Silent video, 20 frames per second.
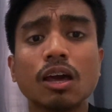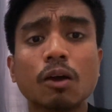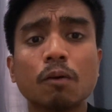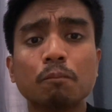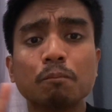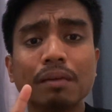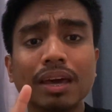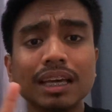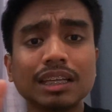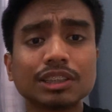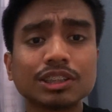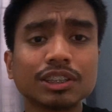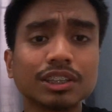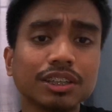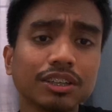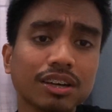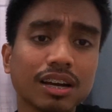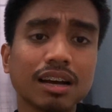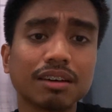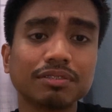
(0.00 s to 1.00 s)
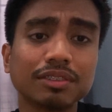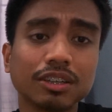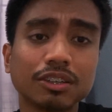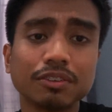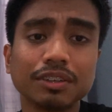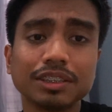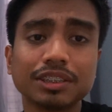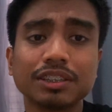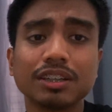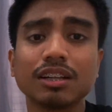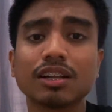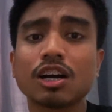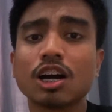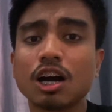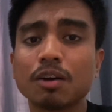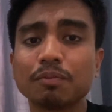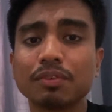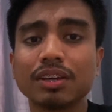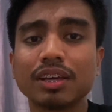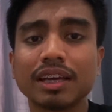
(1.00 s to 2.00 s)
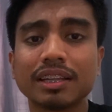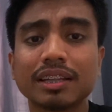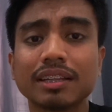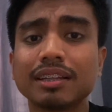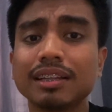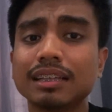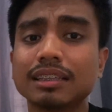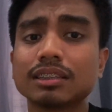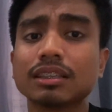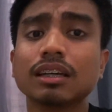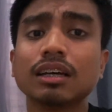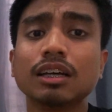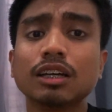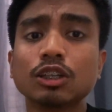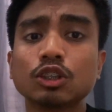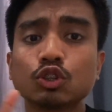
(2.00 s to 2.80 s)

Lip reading: Make sure you have the original copy and at least